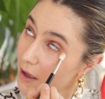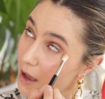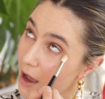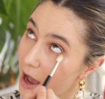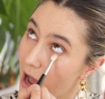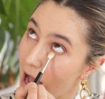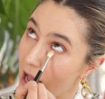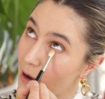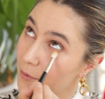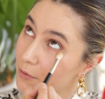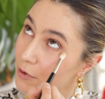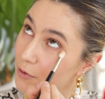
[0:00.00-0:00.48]

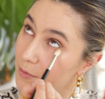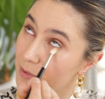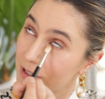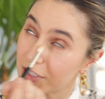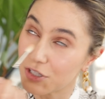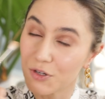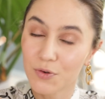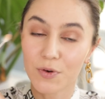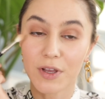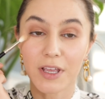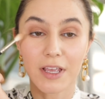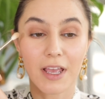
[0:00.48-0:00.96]
I will be
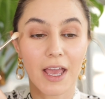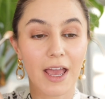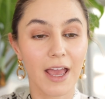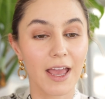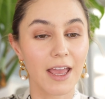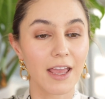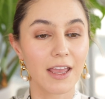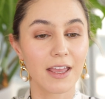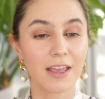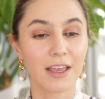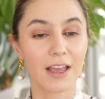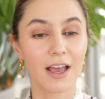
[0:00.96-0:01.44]
doing
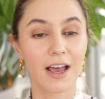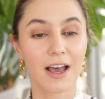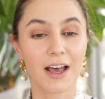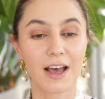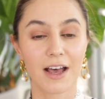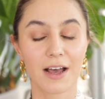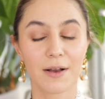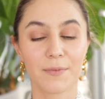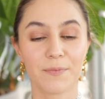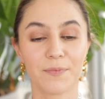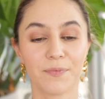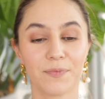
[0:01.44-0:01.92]
a
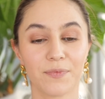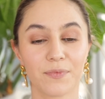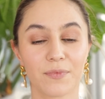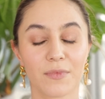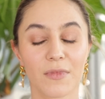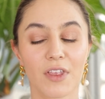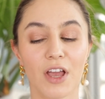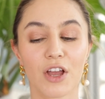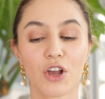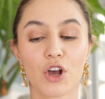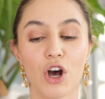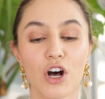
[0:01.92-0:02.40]
um,
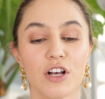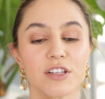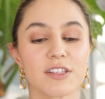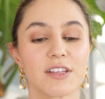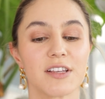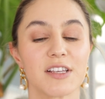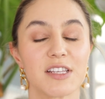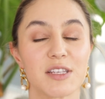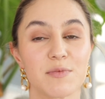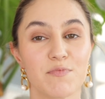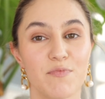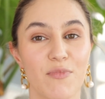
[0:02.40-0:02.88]

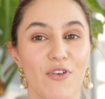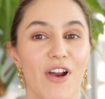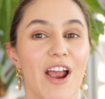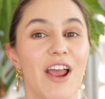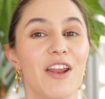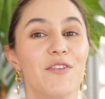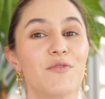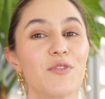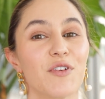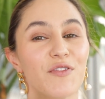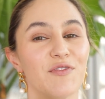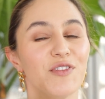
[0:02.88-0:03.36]

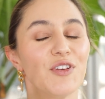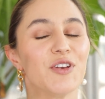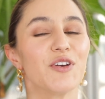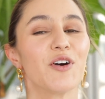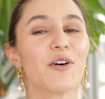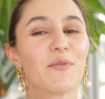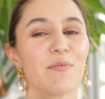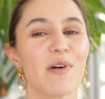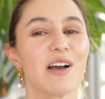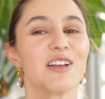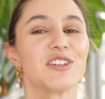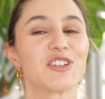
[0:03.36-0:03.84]
brand review
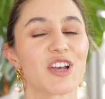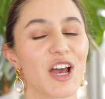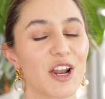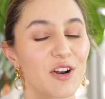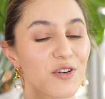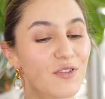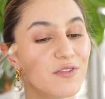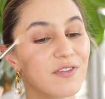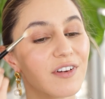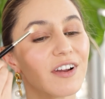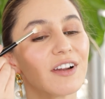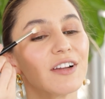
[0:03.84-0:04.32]
on my
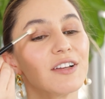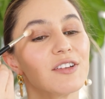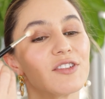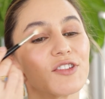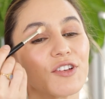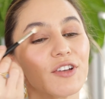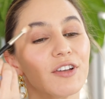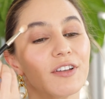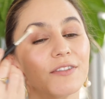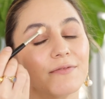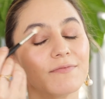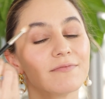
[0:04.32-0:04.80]
channel very
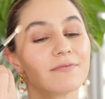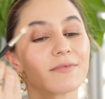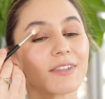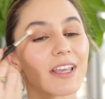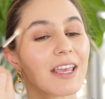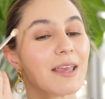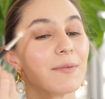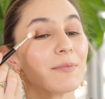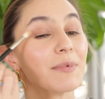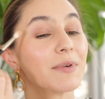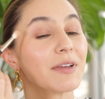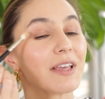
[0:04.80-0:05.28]
soon.
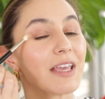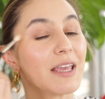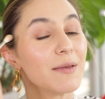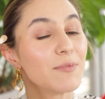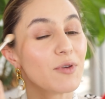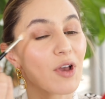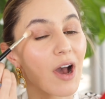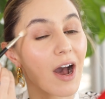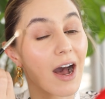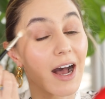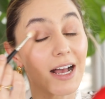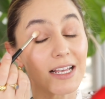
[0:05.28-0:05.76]
Keep, keep
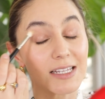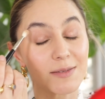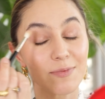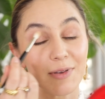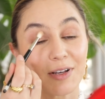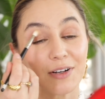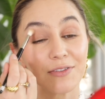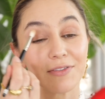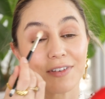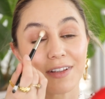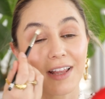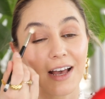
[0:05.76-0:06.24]
your eyes
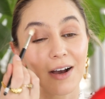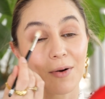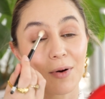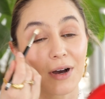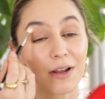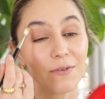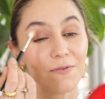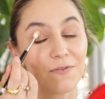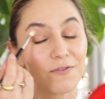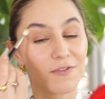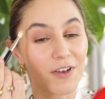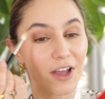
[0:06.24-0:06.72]
peeled for that
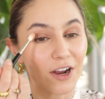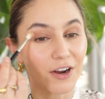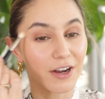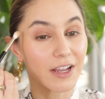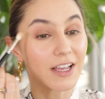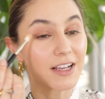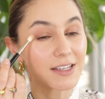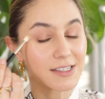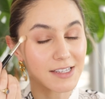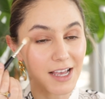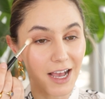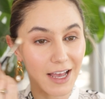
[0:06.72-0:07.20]
one. Very
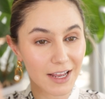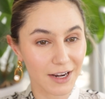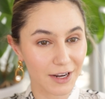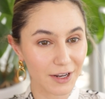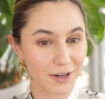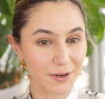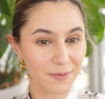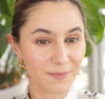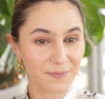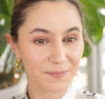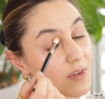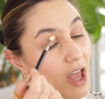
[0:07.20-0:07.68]

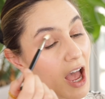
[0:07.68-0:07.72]
excited.